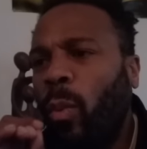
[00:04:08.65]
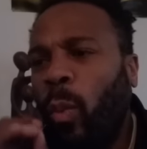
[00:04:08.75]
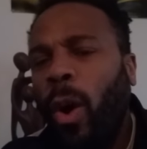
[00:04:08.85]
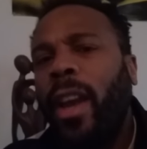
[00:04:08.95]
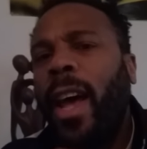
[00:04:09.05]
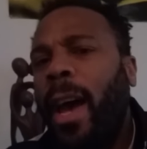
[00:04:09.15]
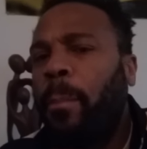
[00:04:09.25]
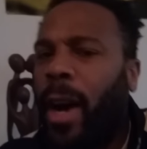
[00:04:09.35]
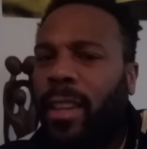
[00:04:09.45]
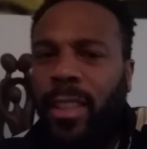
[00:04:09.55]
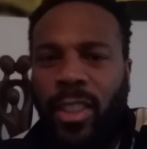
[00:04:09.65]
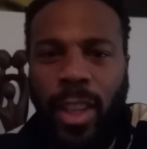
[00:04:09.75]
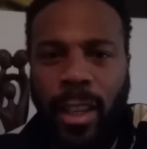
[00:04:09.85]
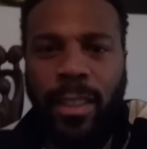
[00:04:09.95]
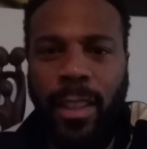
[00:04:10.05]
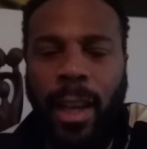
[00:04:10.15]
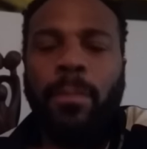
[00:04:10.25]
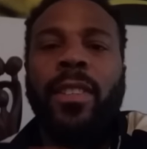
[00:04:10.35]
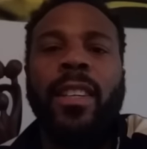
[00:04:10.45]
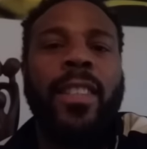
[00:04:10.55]
what am I suggesting? I'm
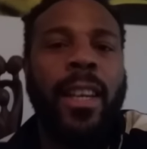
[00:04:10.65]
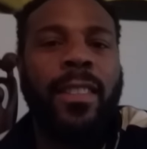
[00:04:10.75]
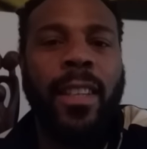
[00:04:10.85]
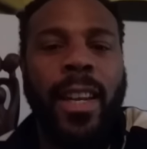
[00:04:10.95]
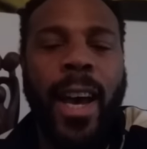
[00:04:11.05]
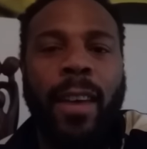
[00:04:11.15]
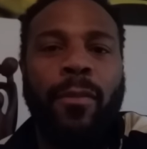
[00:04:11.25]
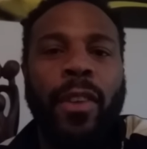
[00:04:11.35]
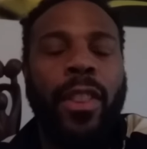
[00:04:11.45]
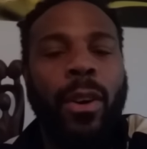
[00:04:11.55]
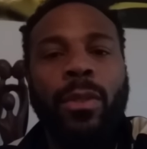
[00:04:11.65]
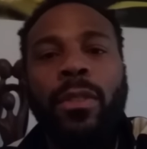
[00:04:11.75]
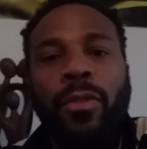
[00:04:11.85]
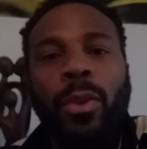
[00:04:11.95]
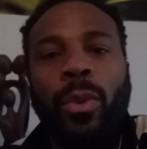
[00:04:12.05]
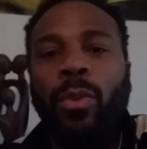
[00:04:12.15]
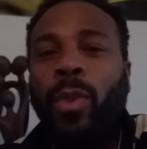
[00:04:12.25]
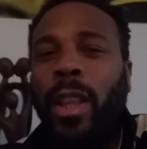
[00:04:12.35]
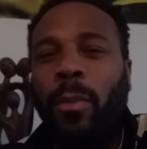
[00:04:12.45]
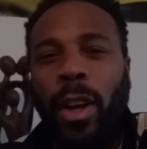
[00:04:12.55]
suggesting that for those of you who
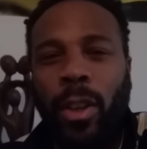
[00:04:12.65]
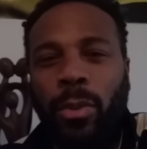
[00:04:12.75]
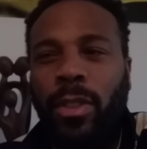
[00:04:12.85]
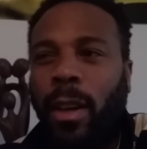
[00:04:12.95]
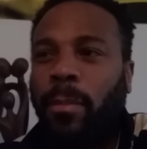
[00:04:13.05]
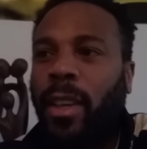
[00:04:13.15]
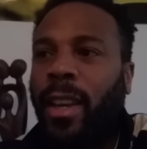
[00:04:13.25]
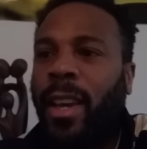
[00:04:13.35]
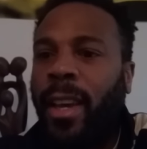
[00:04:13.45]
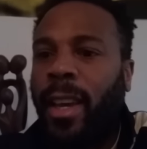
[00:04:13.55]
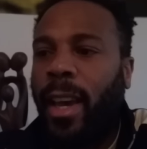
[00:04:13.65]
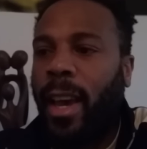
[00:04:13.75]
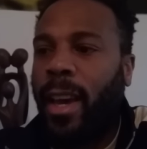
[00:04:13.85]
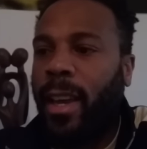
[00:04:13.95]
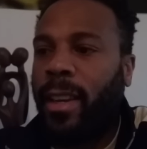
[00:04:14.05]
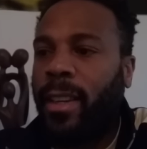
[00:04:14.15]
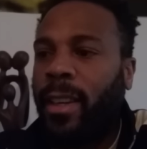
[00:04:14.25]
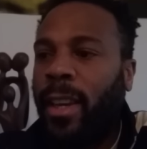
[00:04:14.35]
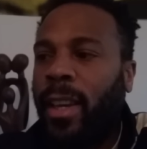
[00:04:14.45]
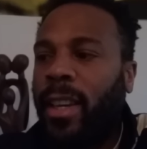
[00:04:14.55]
really want to do something
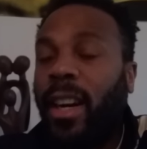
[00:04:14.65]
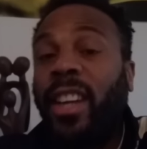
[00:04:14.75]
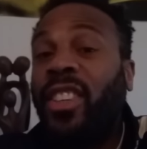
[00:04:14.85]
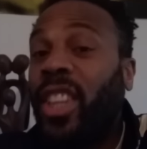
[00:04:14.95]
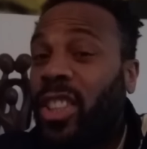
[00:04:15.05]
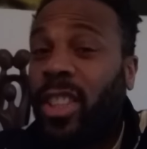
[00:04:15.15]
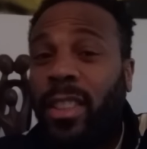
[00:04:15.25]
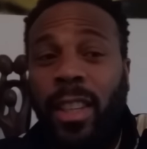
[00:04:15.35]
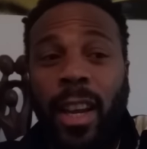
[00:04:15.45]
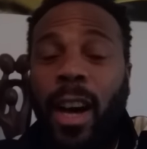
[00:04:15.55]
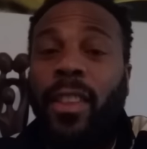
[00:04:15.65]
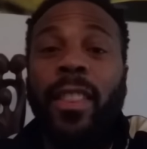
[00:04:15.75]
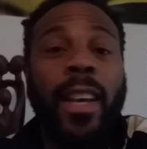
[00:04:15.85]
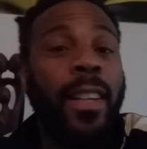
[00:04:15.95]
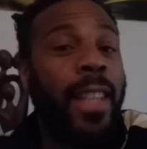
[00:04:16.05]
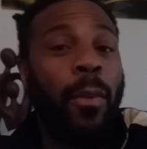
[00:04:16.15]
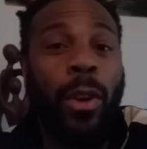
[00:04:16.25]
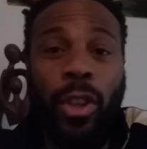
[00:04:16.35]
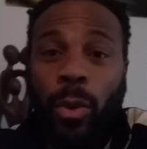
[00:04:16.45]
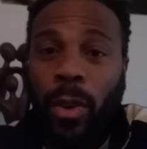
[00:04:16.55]
in addition to the other things that we're
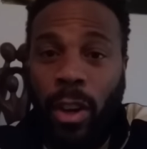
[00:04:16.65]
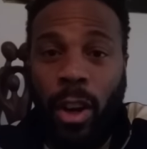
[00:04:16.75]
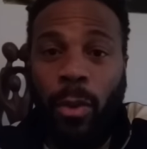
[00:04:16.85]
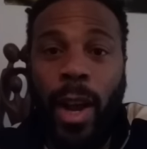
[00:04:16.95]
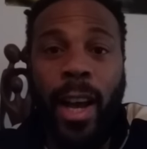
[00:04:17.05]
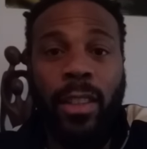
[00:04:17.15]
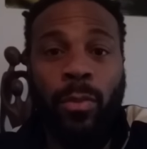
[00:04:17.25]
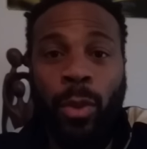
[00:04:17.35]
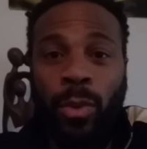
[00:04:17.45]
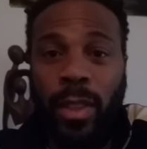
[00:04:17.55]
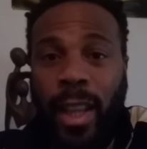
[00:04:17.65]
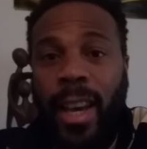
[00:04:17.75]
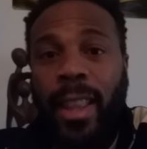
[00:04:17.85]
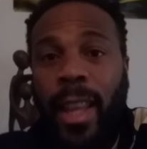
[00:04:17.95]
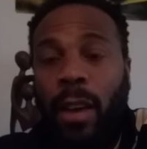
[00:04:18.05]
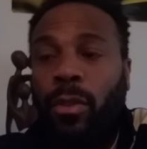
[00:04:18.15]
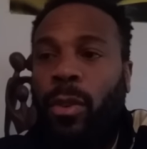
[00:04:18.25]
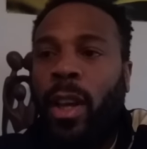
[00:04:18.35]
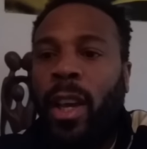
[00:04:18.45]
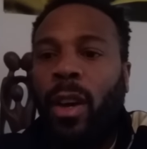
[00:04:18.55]
doing on the grassroots led
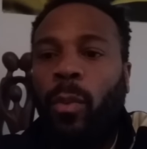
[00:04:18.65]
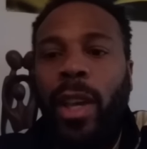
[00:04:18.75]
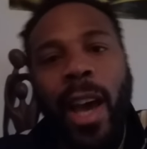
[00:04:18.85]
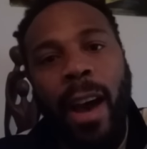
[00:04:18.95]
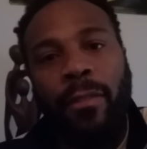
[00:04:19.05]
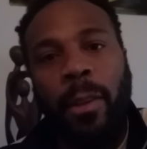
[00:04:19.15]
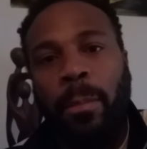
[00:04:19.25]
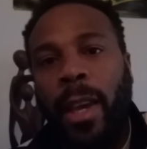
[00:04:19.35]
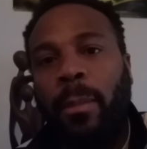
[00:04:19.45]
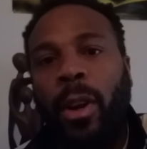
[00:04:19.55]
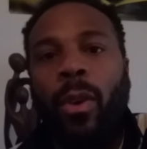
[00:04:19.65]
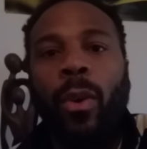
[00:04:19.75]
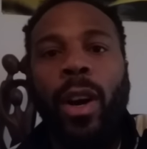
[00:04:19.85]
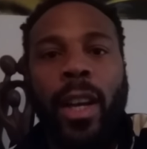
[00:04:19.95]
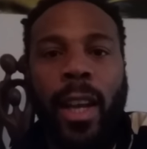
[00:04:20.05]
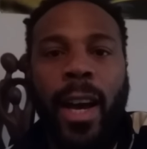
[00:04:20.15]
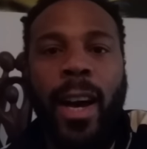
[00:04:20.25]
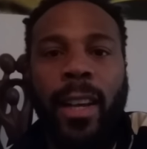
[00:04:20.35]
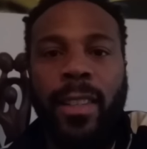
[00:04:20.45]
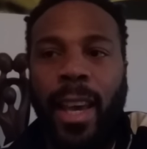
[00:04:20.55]
level, we have to be able to
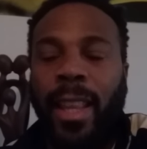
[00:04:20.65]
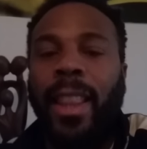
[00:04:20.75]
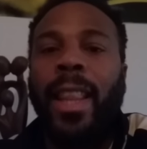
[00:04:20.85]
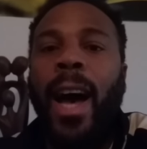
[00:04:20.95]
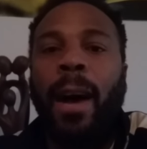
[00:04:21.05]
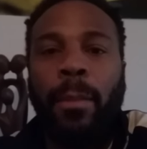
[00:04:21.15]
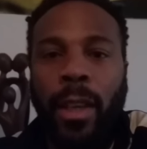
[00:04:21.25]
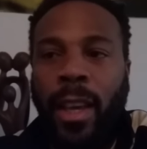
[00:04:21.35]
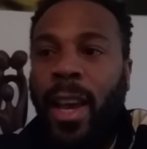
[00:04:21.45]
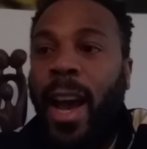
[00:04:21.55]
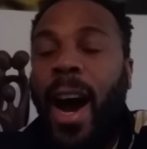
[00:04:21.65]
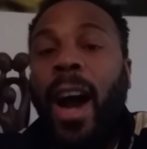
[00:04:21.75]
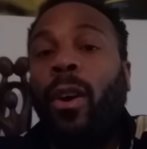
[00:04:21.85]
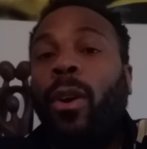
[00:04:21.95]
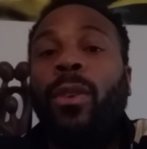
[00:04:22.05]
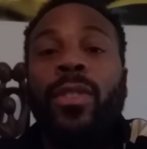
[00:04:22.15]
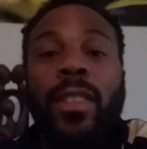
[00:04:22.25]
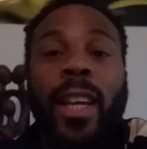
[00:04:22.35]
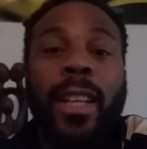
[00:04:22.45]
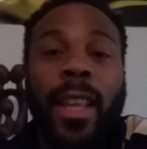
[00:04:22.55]
organize and lobby our own
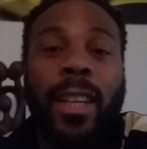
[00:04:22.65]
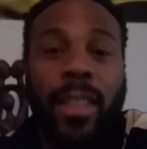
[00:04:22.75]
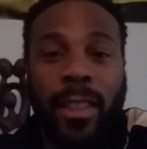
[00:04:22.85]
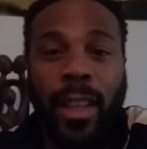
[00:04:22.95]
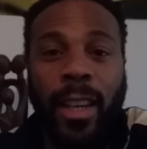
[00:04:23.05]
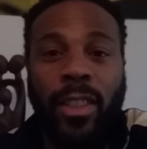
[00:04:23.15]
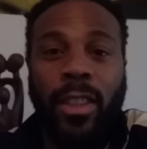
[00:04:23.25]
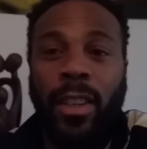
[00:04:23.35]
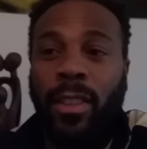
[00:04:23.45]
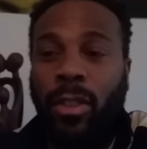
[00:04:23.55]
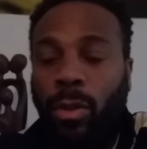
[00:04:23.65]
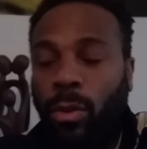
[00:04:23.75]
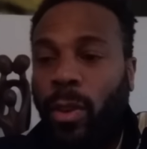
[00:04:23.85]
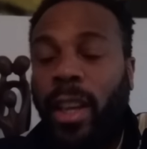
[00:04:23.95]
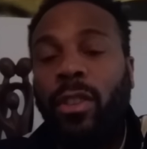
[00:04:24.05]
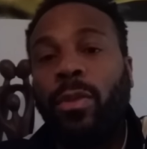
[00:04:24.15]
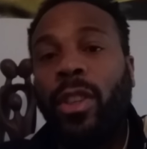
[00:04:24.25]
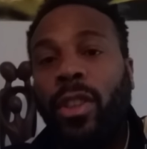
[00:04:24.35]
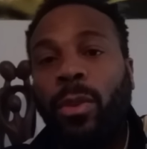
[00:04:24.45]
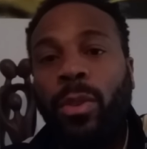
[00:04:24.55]
state legislature to
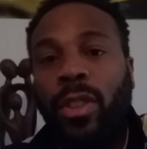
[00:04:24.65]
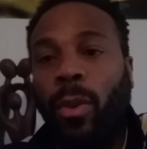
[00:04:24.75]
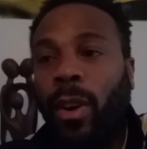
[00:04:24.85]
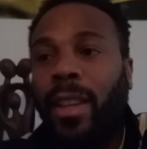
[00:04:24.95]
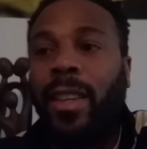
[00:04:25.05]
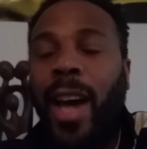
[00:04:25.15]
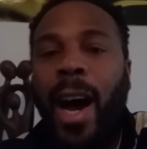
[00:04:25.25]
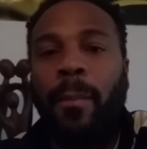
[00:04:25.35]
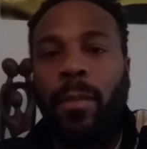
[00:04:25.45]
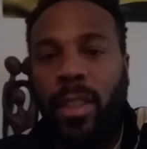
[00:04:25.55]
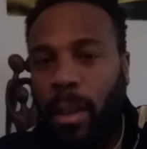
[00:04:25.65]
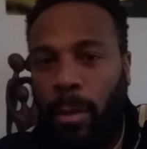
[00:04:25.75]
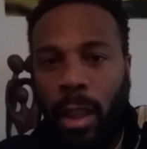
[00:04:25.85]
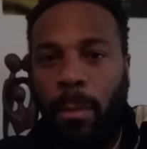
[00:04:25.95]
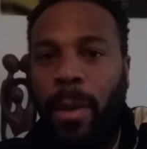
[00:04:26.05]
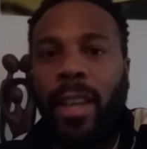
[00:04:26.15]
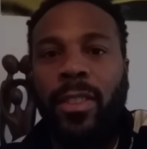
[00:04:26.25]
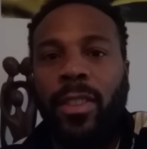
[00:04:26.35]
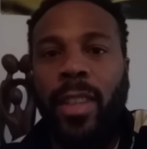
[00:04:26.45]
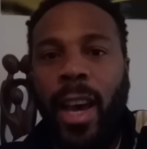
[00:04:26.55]
introduce or adopt similar
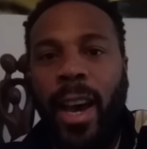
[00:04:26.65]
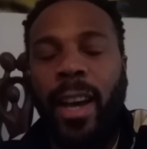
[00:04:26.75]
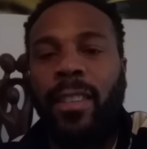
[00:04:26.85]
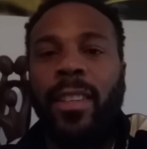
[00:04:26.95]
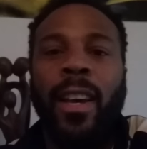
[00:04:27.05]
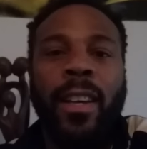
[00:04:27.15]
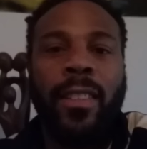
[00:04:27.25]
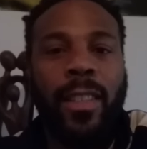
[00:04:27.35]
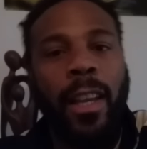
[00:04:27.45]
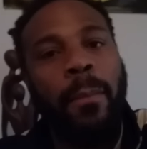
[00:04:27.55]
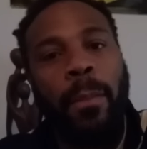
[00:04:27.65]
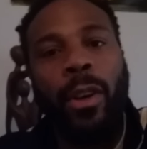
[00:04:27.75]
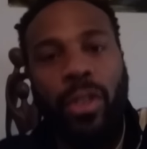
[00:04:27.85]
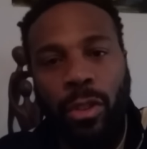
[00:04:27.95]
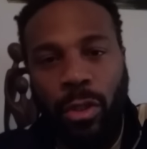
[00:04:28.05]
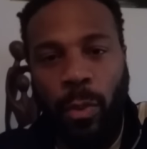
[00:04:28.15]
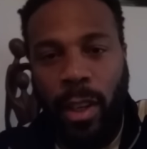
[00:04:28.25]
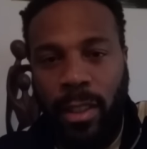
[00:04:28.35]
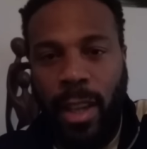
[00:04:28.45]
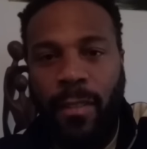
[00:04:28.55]
measures as Senate Bill
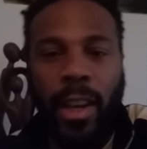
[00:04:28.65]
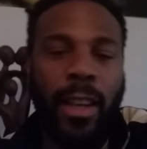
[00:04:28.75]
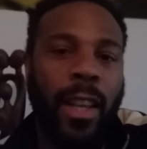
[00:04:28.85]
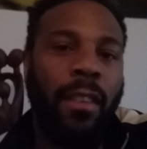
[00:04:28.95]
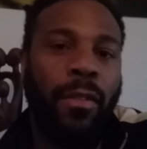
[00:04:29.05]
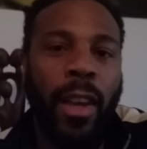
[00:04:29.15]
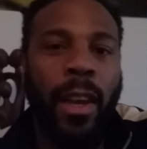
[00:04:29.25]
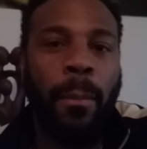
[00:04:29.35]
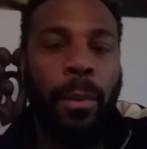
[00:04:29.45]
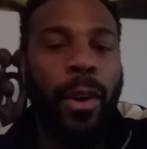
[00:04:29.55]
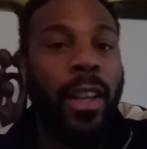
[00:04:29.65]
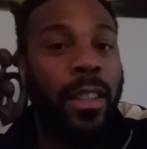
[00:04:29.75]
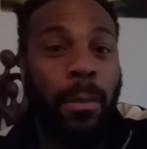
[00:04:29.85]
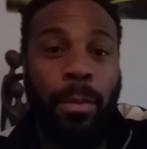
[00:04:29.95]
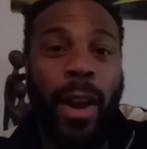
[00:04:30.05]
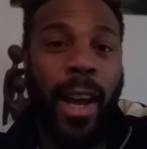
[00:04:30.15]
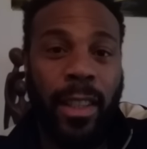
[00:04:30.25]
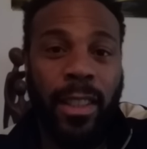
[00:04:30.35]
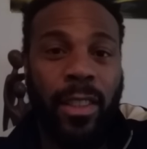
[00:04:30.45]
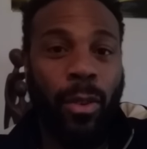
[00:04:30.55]
227 that they've put into
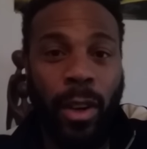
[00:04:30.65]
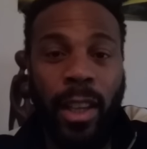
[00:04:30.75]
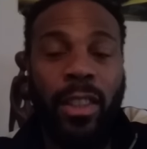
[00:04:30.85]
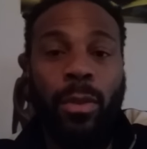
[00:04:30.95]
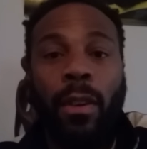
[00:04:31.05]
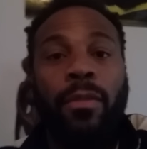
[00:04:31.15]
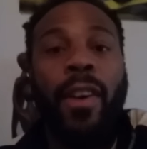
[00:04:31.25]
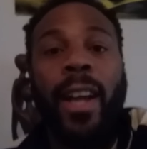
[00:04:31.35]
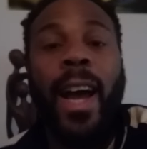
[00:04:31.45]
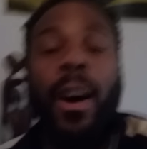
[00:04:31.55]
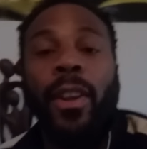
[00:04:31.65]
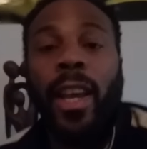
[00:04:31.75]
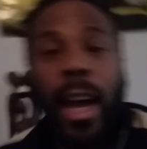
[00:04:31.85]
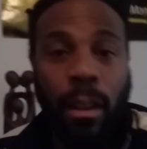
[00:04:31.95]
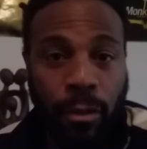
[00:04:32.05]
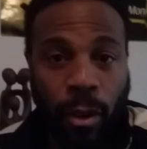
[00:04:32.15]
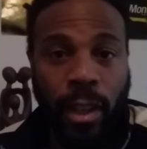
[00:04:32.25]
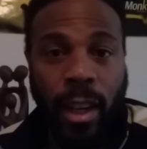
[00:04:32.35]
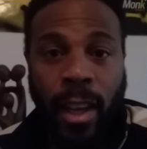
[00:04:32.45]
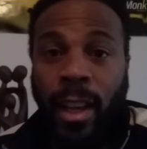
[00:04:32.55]
practice or into effect out in
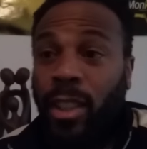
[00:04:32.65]
California.